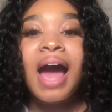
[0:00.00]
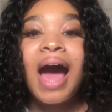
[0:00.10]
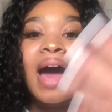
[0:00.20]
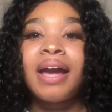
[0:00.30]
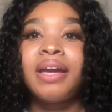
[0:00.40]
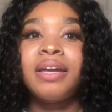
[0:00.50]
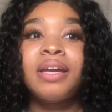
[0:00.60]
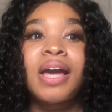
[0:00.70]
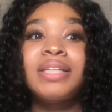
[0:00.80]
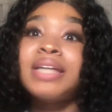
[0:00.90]
I
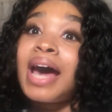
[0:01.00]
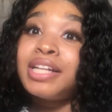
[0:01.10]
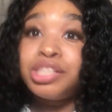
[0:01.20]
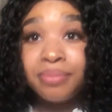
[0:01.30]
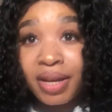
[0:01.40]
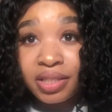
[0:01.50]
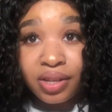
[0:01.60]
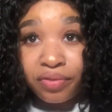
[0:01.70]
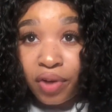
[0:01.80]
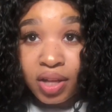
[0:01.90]
attached
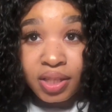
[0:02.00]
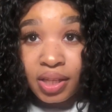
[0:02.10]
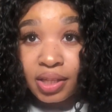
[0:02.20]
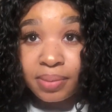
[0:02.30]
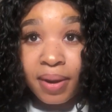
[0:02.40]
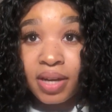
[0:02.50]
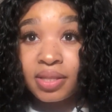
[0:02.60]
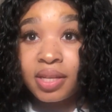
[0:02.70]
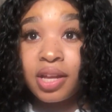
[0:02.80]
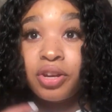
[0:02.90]
myself onto this
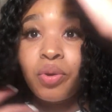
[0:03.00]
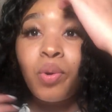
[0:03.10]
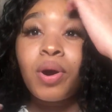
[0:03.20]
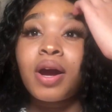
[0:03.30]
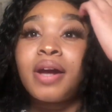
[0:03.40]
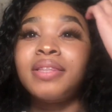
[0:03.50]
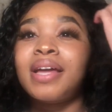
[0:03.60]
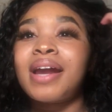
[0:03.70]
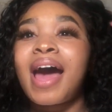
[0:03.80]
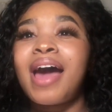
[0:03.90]
person, or
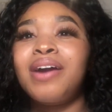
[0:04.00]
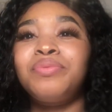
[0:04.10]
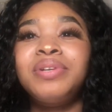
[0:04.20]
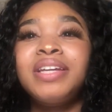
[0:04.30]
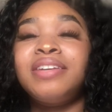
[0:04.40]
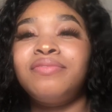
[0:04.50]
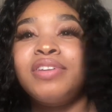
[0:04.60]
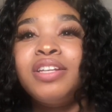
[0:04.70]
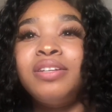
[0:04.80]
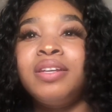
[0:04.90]
that I would
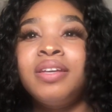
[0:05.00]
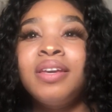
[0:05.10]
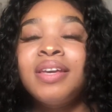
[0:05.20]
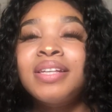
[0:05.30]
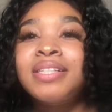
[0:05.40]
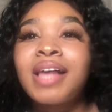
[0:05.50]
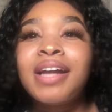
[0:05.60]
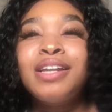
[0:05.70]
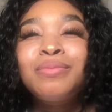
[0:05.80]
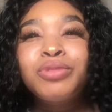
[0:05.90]
even
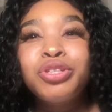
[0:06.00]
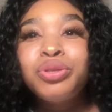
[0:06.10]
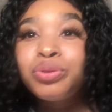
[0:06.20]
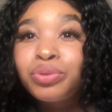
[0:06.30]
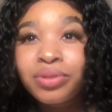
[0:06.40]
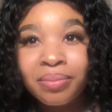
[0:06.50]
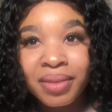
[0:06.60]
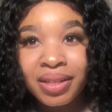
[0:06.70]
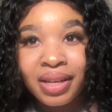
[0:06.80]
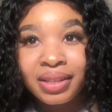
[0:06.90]
sign up to do
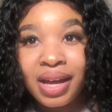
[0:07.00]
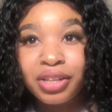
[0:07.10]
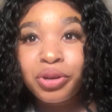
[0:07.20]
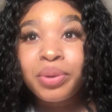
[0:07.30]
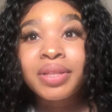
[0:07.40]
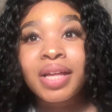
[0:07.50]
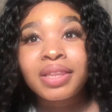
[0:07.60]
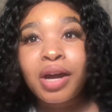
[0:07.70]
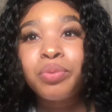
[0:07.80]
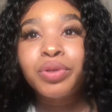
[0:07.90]
something like that knowing that
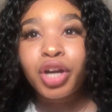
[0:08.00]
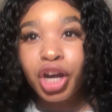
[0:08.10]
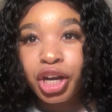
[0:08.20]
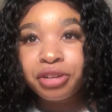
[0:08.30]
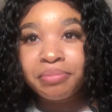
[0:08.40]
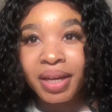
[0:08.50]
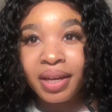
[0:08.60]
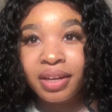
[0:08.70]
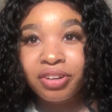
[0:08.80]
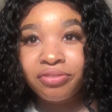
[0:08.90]
that would hurt
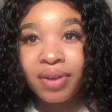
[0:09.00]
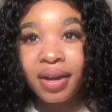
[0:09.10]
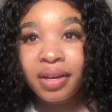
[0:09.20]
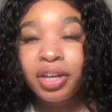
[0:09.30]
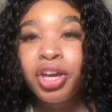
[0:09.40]
me, right?